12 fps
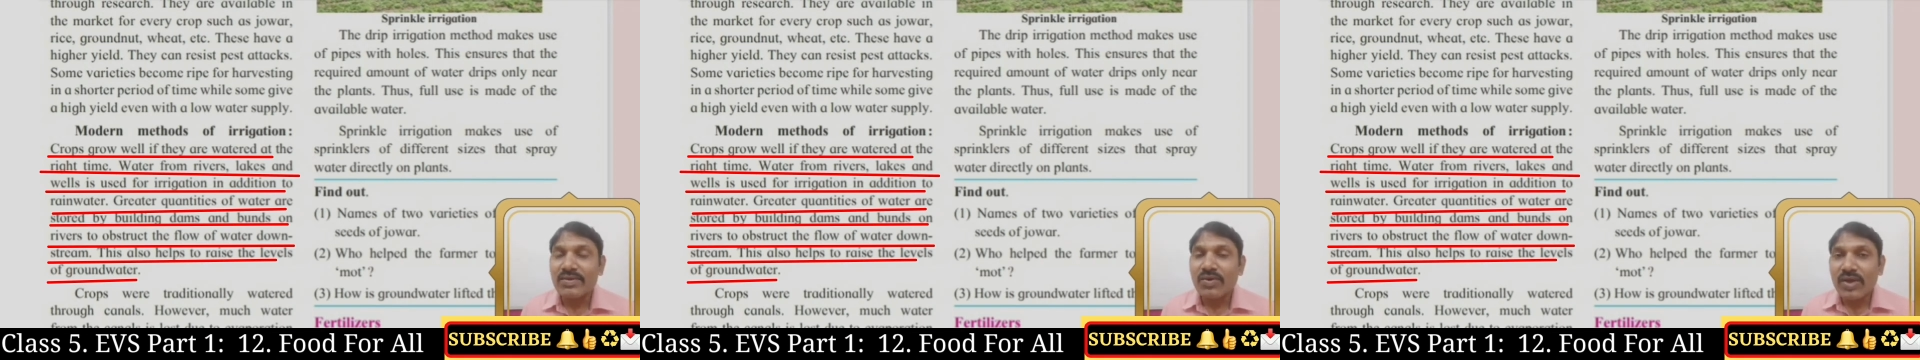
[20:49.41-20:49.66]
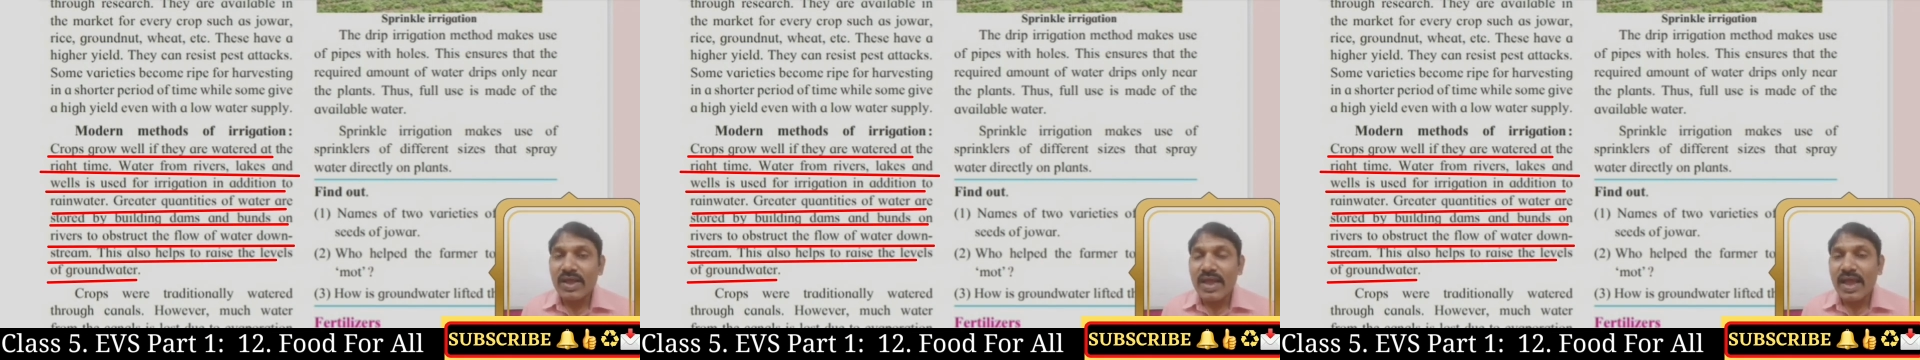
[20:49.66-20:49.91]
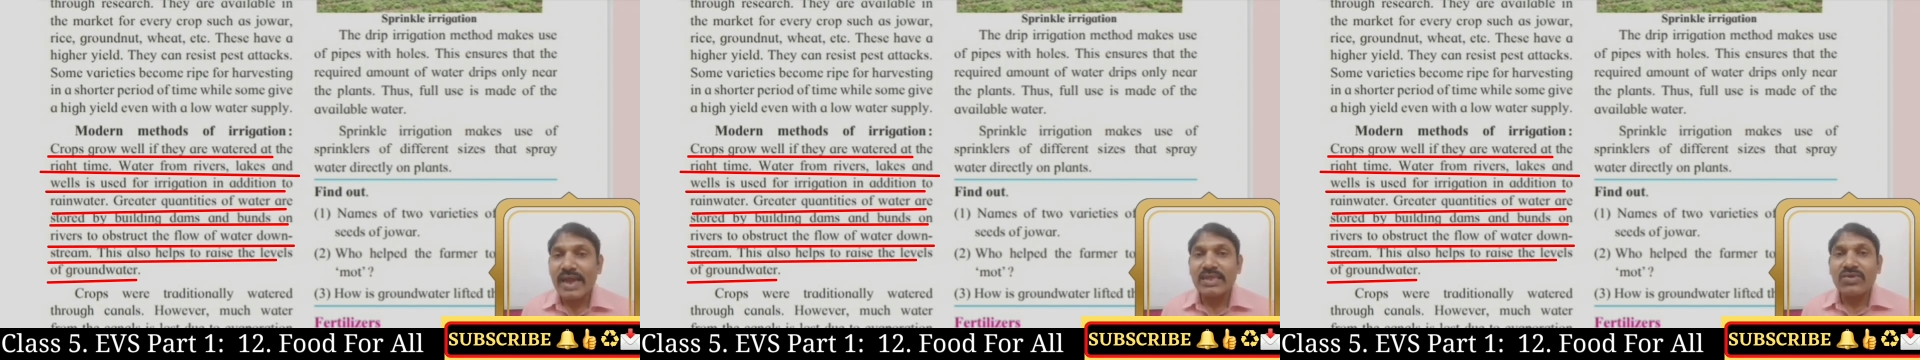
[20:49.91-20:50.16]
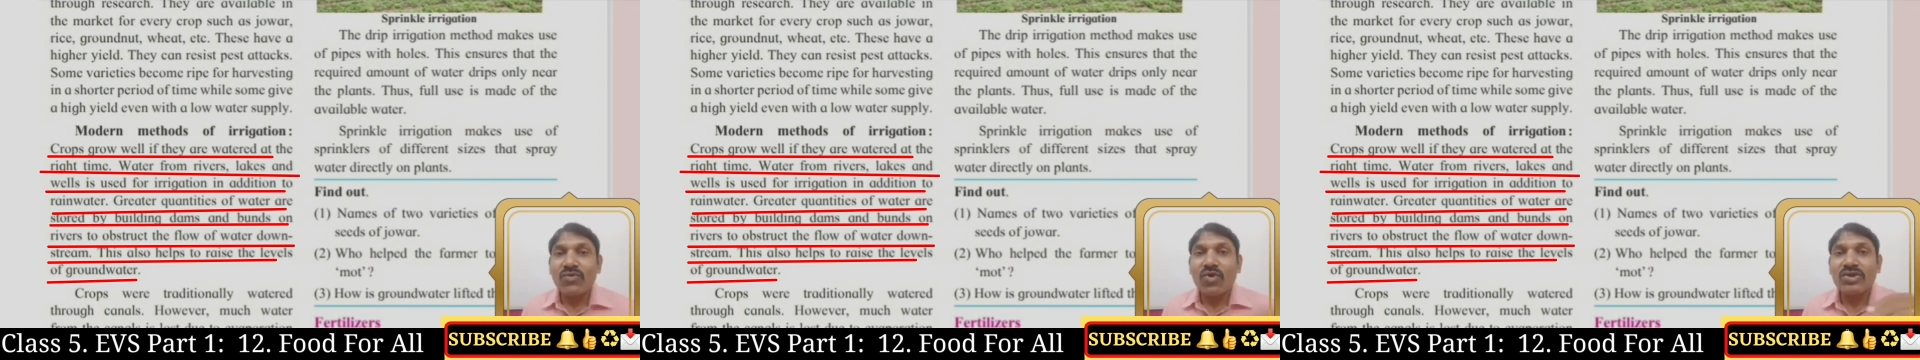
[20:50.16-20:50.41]
Okay, and the
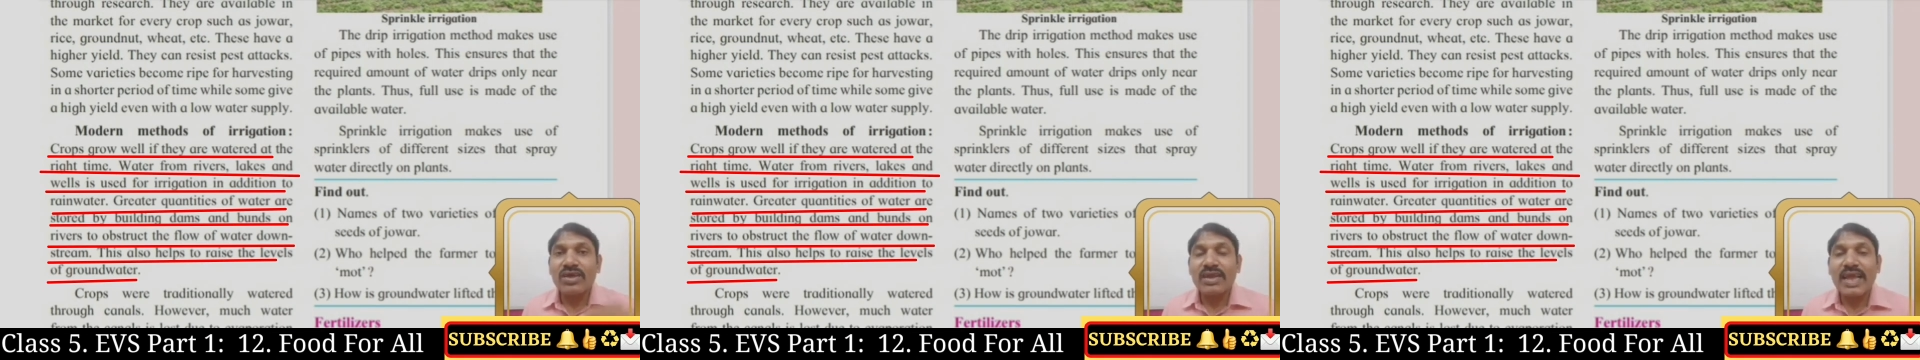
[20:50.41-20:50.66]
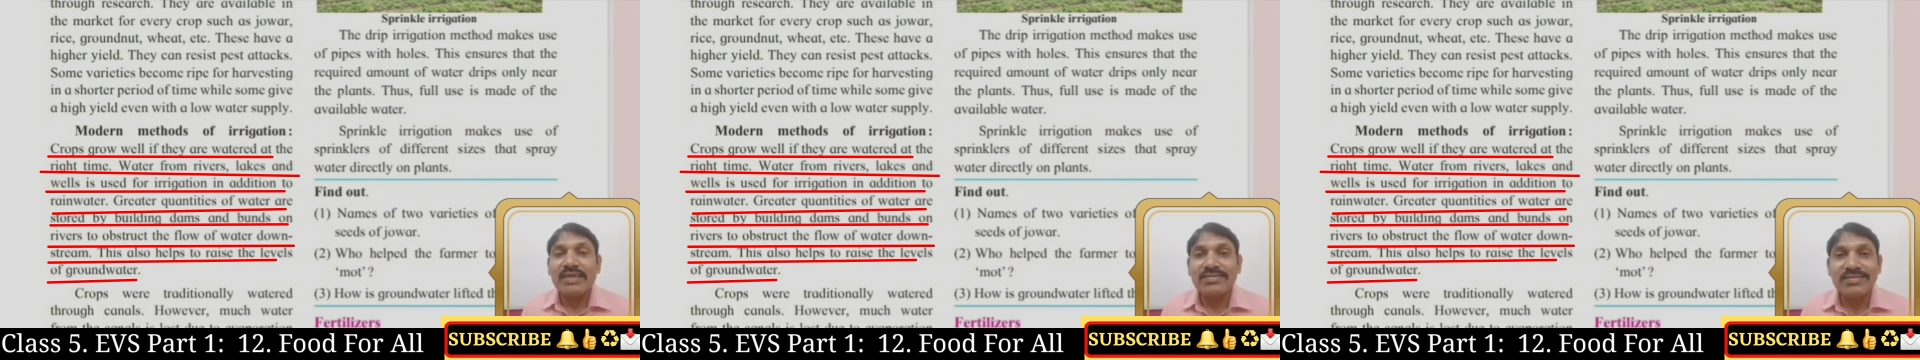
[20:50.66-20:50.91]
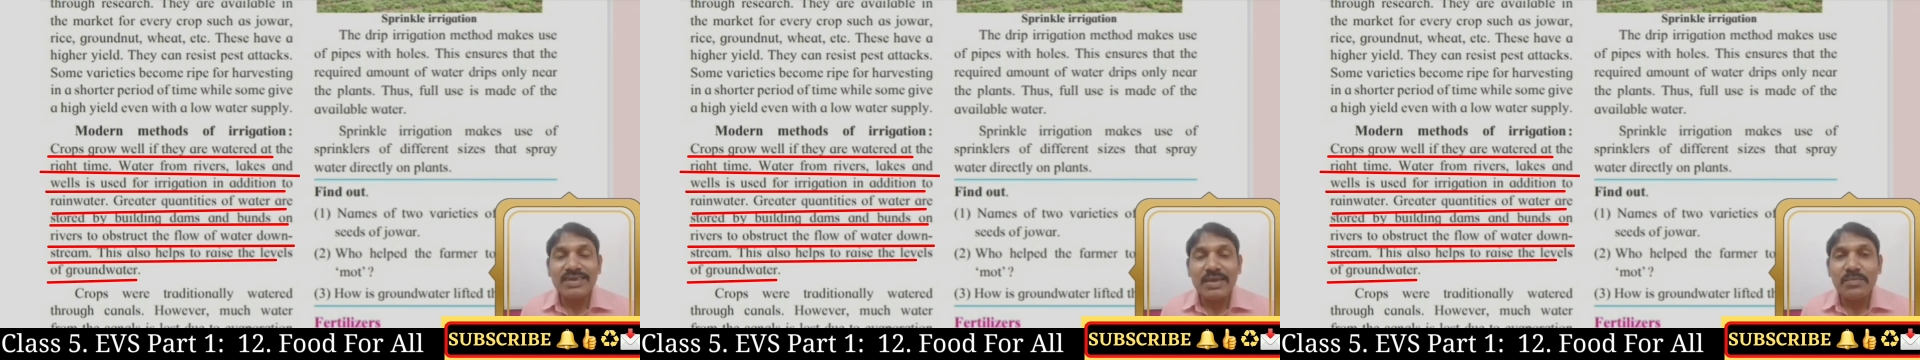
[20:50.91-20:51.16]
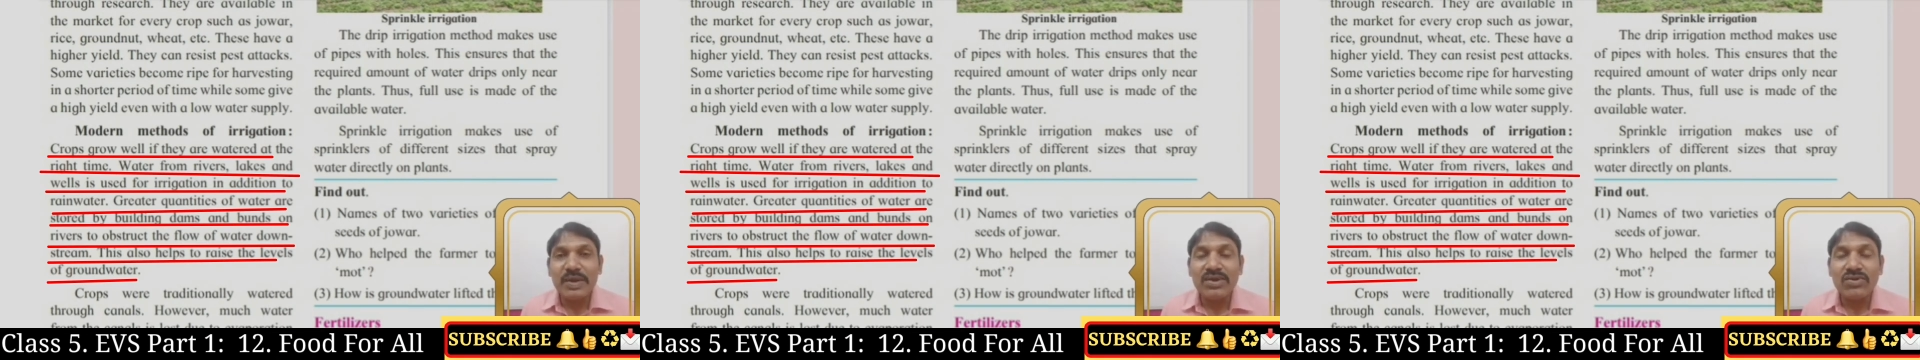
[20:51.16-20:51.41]
water can
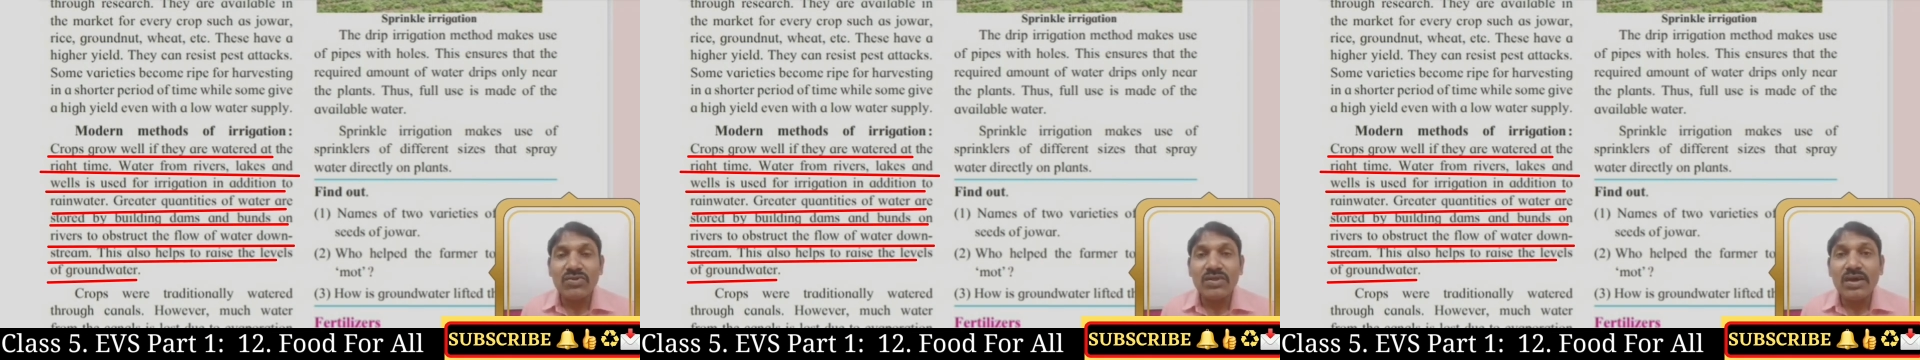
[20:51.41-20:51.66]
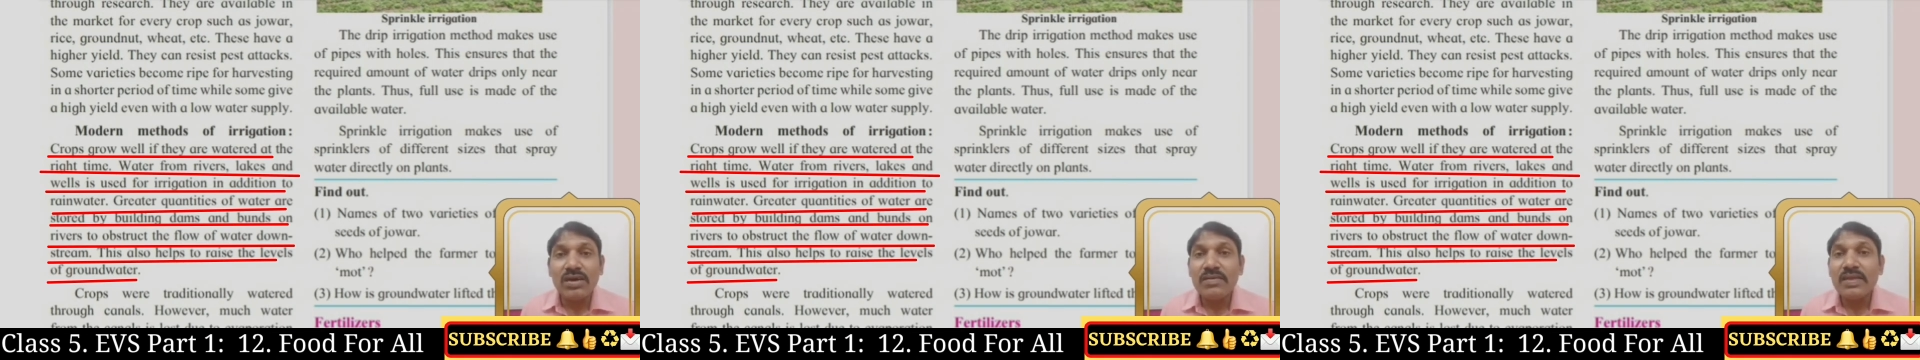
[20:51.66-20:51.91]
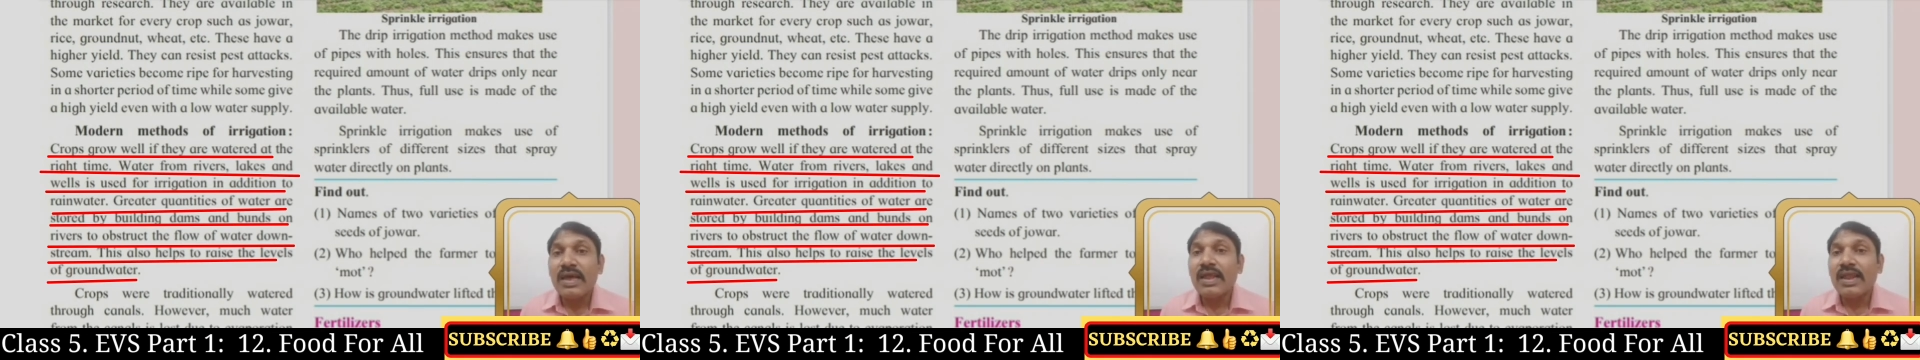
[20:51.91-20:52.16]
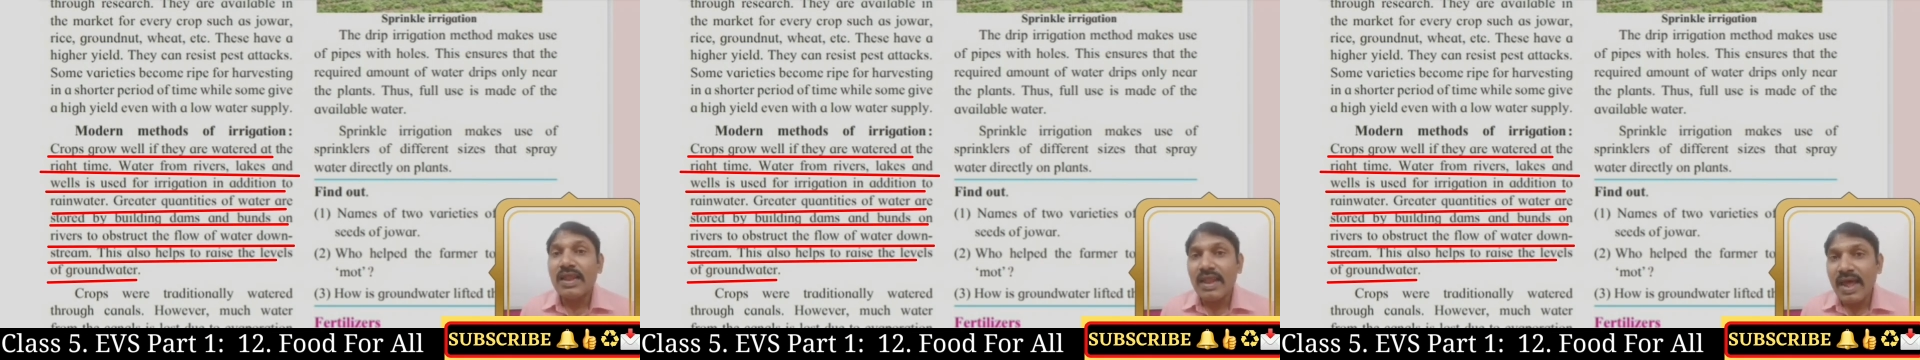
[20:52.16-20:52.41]
seep into the
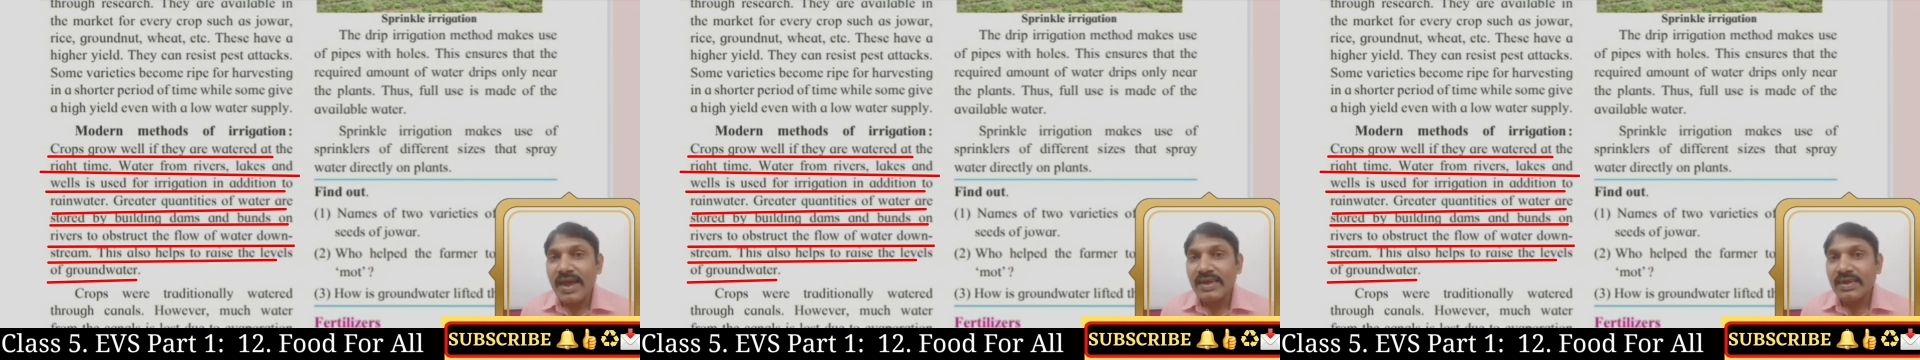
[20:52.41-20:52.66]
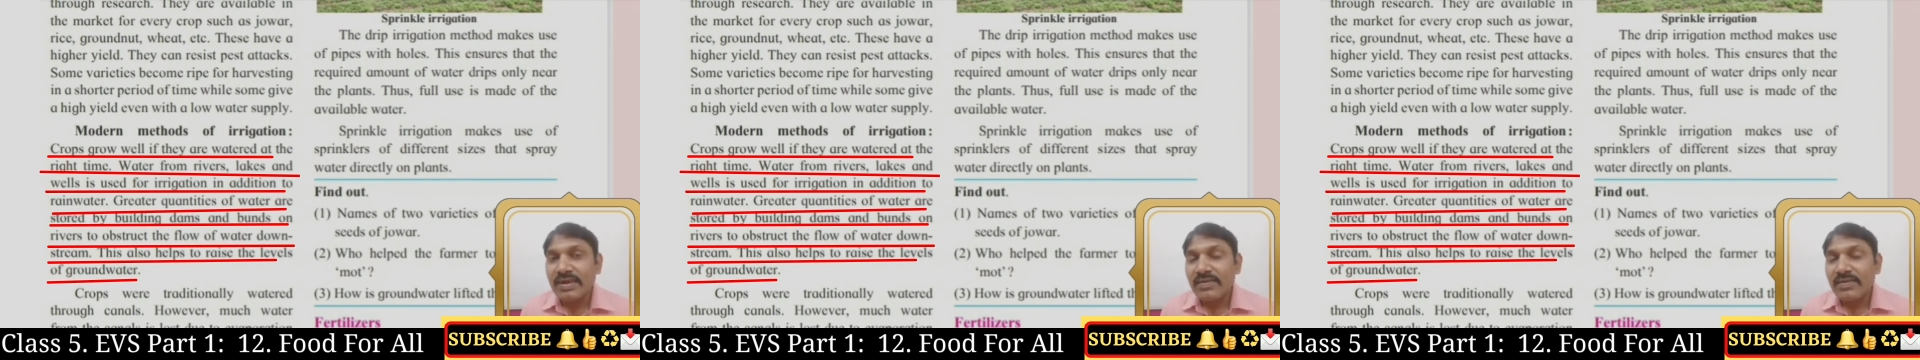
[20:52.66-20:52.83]
land.